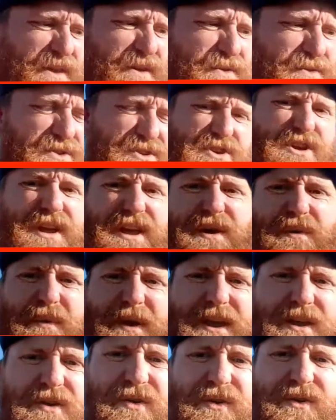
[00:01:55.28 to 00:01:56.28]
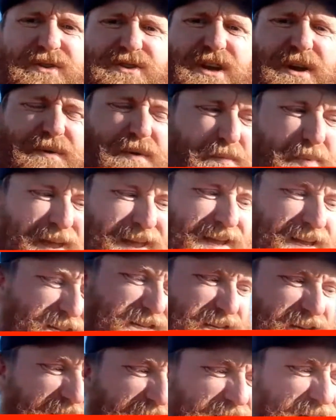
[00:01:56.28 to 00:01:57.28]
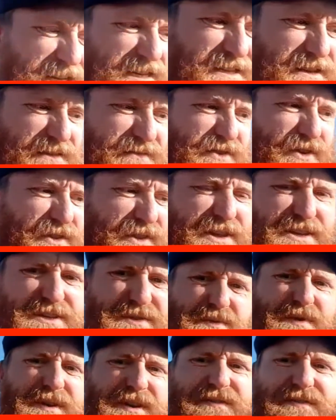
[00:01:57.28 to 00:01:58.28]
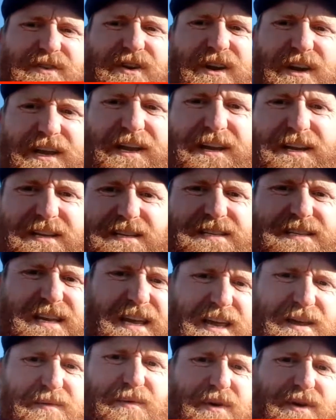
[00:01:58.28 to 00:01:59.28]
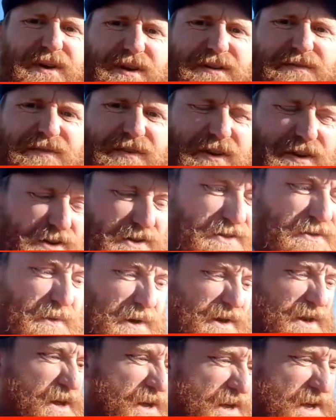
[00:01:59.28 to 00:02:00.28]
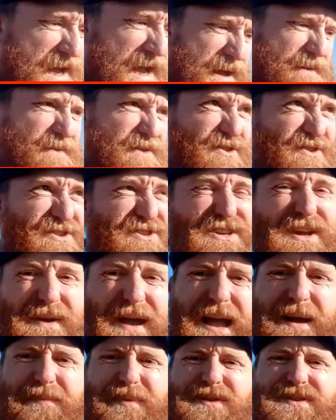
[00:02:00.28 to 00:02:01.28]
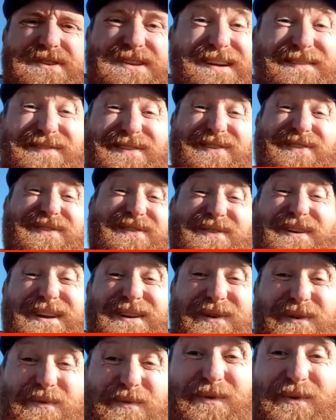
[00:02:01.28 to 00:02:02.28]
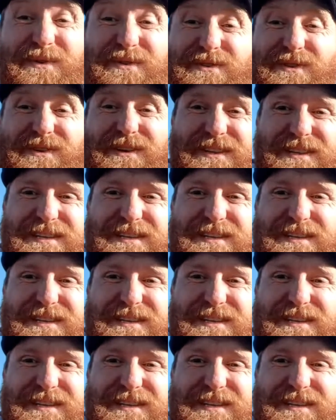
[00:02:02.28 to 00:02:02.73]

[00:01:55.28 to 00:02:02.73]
usually a week or so a piece. So I've got this one, I've got a Lincoln City one, and I've got another one. It just so happens that I've done 3 dog walks all